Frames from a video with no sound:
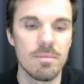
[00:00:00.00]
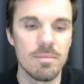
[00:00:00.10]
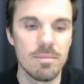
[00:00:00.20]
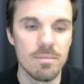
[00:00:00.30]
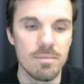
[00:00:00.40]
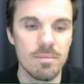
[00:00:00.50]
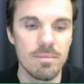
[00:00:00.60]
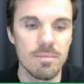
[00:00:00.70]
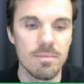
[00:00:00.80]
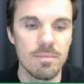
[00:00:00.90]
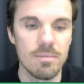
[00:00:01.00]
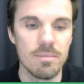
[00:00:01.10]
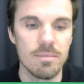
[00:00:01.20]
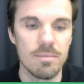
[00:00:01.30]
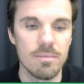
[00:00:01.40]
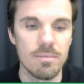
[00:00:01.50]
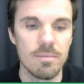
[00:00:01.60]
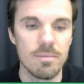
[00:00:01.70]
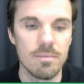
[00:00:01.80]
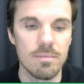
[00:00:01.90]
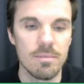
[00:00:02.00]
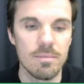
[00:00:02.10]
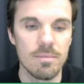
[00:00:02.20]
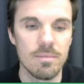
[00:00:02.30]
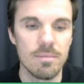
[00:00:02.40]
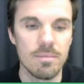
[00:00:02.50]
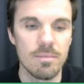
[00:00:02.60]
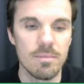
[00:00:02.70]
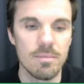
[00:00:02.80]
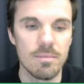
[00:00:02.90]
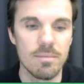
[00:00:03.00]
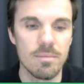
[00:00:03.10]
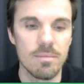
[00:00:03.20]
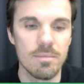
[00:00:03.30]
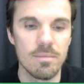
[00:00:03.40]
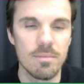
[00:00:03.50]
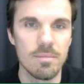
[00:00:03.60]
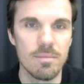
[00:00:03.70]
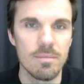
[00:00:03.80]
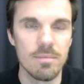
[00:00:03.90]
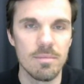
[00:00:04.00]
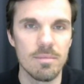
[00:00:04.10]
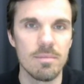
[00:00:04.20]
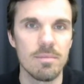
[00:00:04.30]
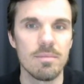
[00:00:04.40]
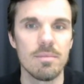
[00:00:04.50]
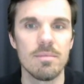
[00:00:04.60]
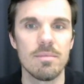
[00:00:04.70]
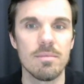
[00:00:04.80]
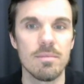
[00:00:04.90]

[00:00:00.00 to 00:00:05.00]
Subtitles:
(silent)